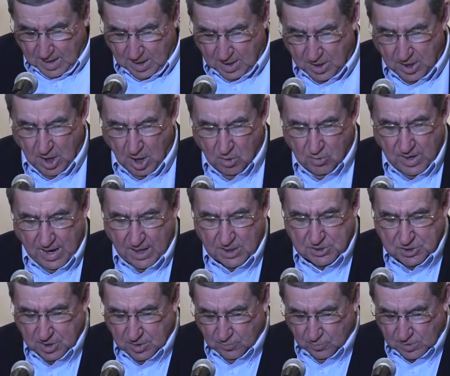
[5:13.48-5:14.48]
No
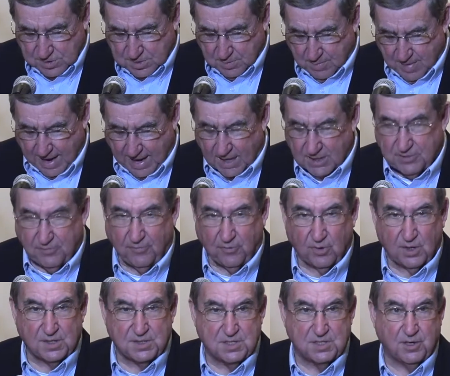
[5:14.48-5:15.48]
nation was a match
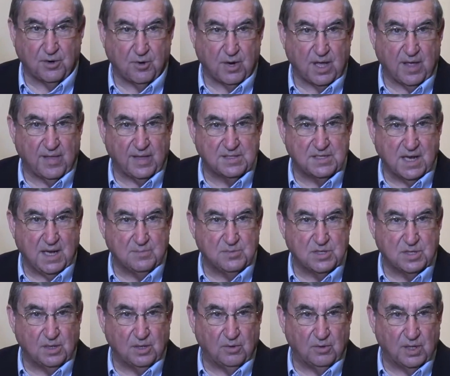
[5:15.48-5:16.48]
for Assyria. That's
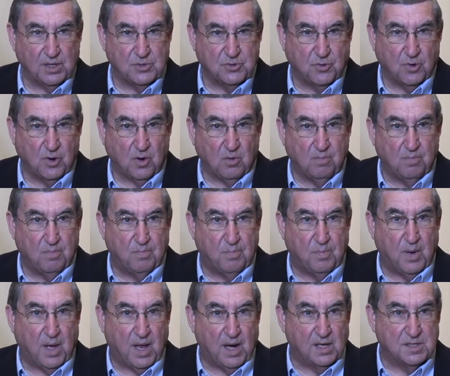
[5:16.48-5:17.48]
absolutely true.
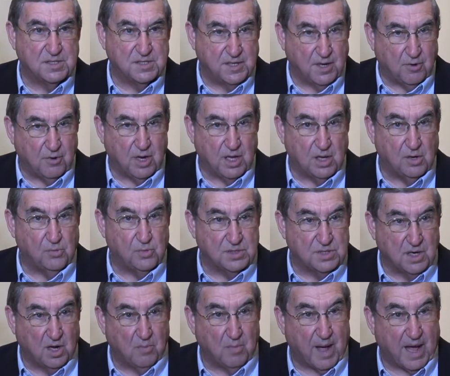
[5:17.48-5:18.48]
But Assyria was
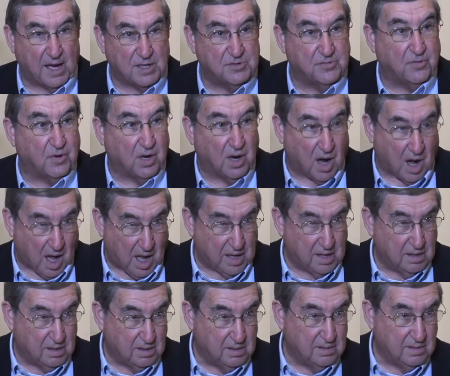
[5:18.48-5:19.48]
no match for God.
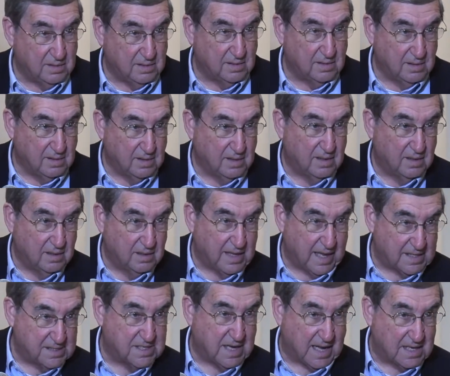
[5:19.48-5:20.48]

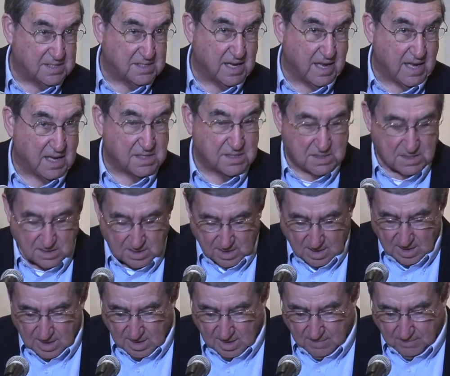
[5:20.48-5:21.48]
That's Isaiah's
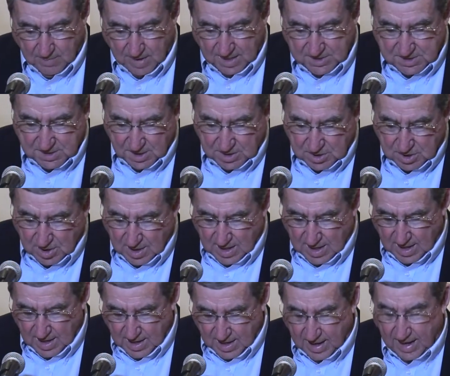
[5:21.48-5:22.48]
message.
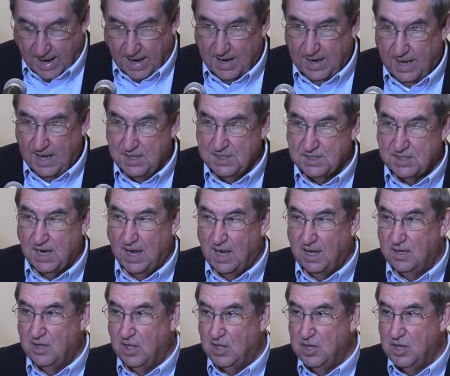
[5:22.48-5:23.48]
And he said,
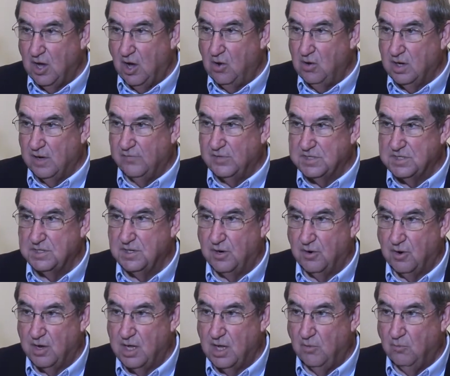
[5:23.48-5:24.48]
The yoke of
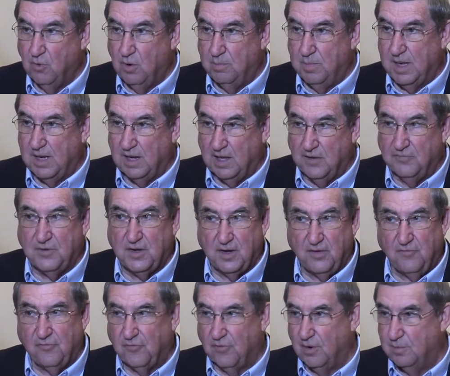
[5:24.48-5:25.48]
Assyria will be lifted
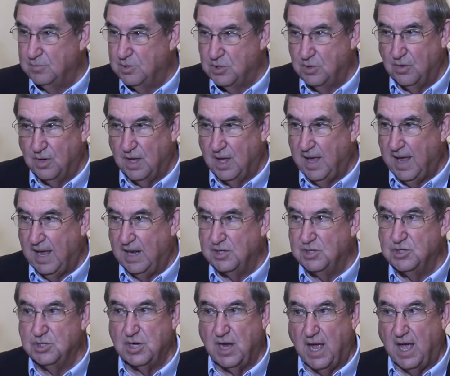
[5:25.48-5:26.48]
from Judah and
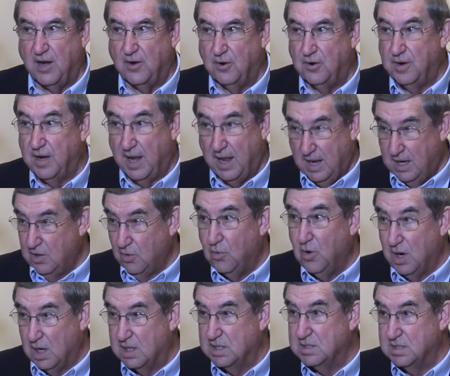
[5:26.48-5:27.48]
shattered. And it
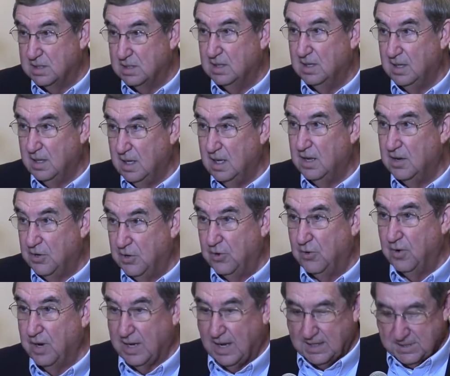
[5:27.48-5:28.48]
was
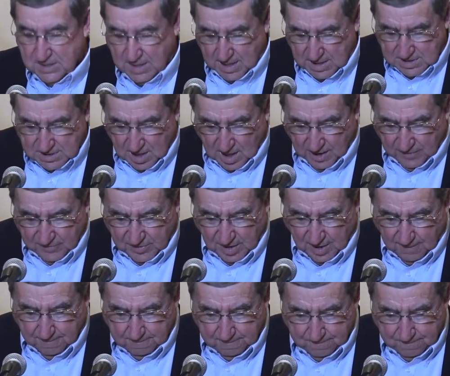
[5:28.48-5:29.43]
during Isaiah's lifetime.